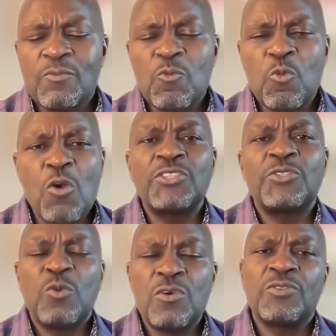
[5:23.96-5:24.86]

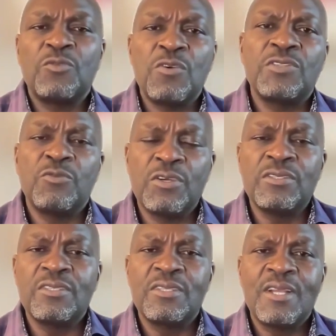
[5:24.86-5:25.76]
walks.
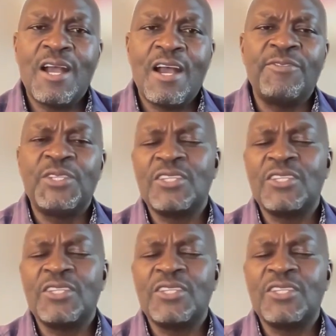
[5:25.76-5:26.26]
I have